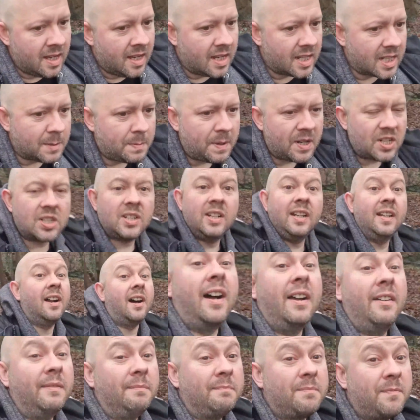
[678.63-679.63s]
Especially
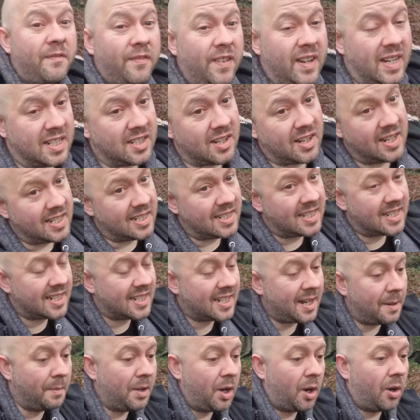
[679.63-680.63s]
like things like
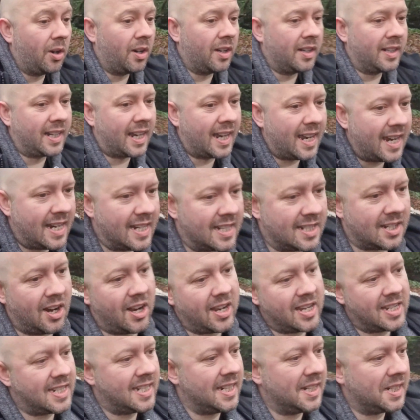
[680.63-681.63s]
summer holidays, like
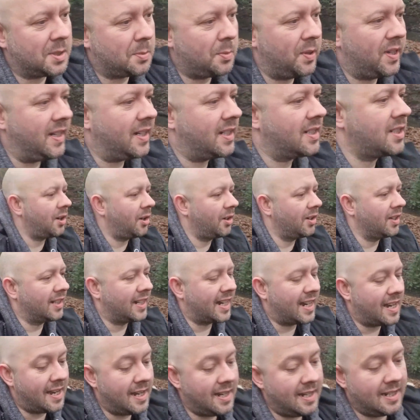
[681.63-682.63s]
the 6 weeks
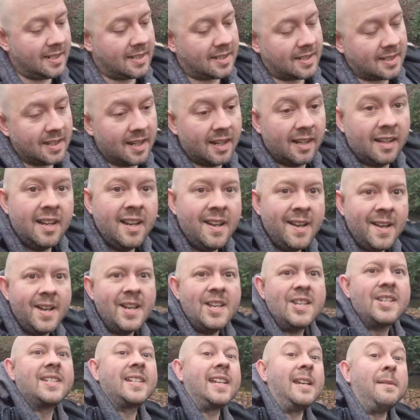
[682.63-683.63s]
holidays that
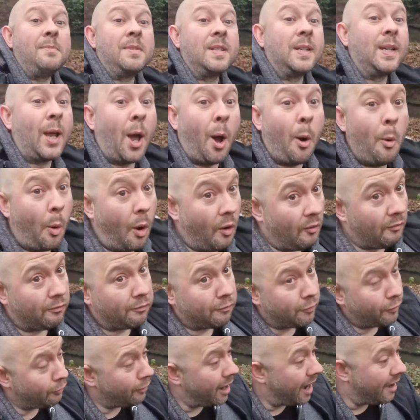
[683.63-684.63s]
seem to go on
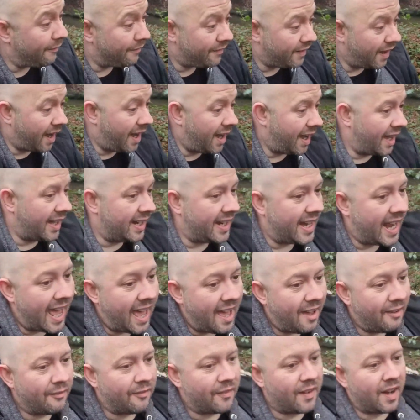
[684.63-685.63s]
forever and
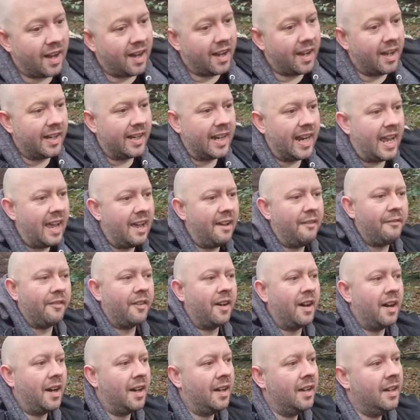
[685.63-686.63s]
ever and
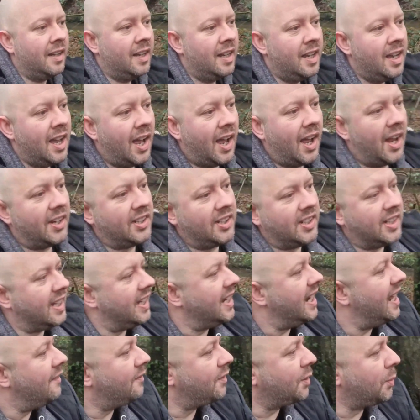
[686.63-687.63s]
ever, and you
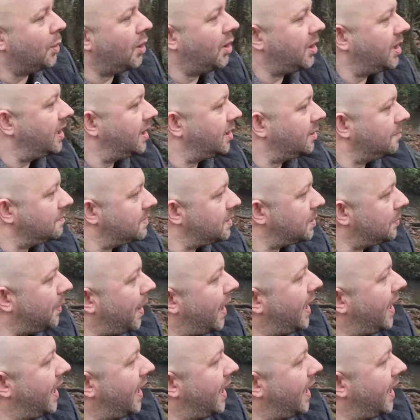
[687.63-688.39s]
never wanted them to